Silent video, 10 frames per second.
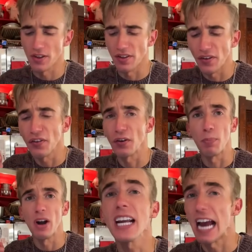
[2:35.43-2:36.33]
this is a
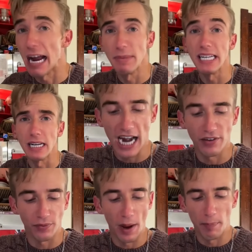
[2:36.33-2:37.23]
brick, I mean it. It
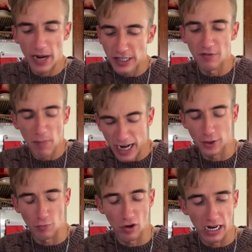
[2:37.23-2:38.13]
is a piece of masonry.